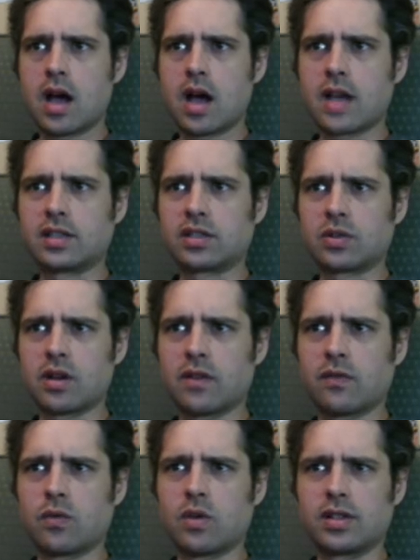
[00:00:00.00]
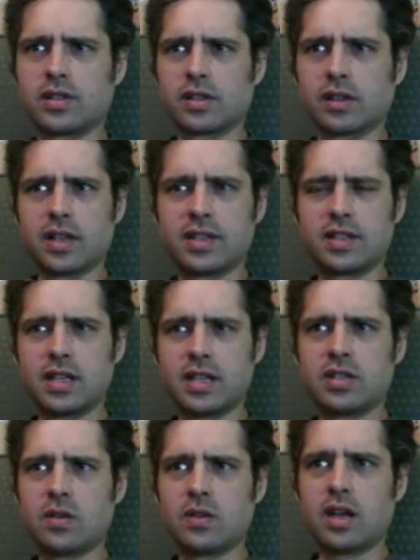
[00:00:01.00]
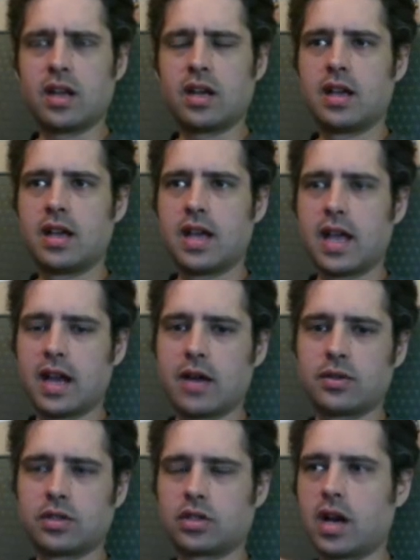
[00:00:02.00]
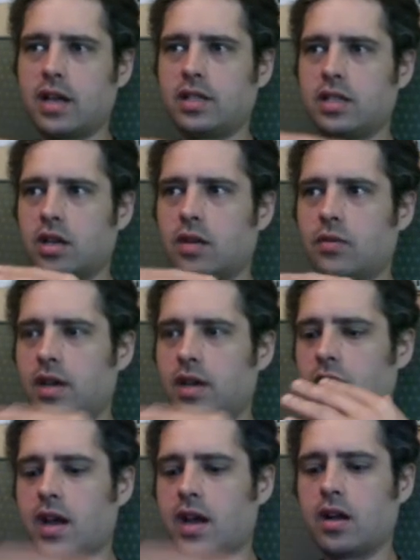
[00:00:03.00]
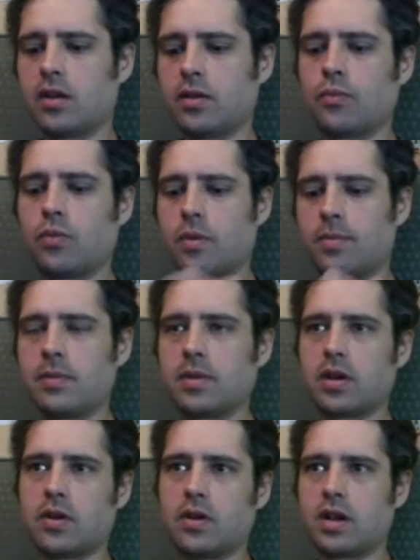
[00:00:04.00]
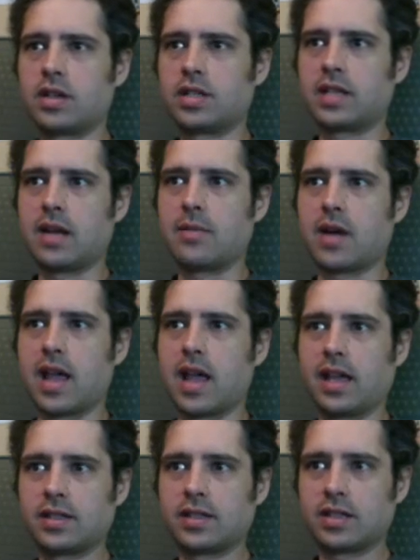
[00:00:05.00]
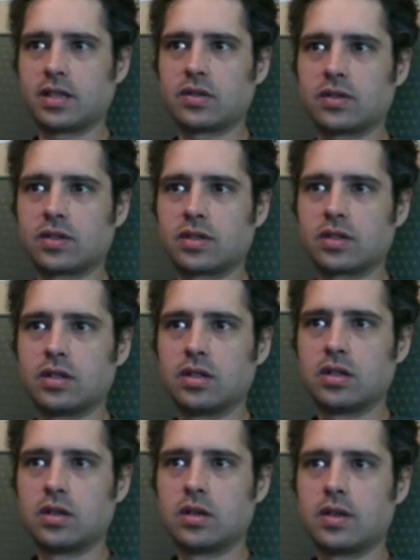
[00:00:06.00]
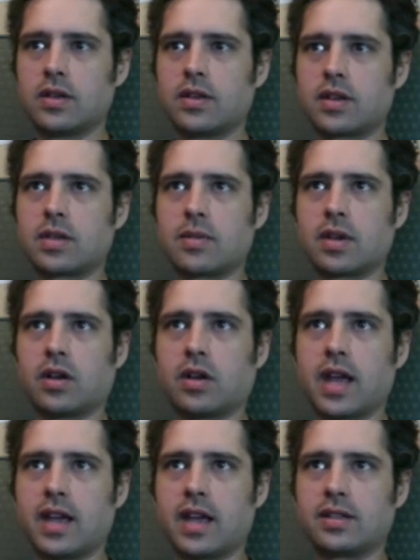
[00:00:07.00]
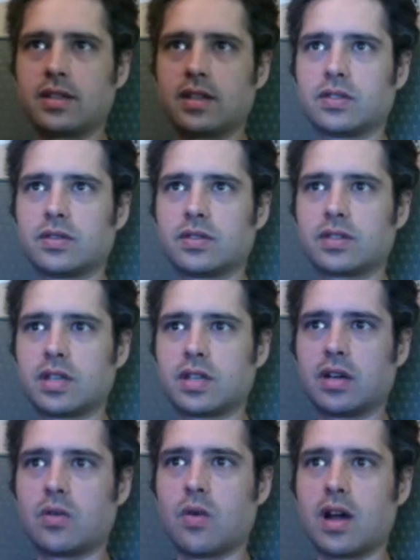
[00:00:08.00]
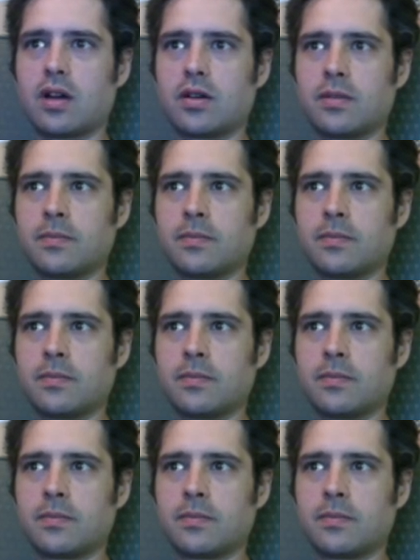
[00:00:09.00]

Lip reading: I sort of was listening to it and I was trying to recreate what people don't understand about hand signals. There's something called hand signals in choir.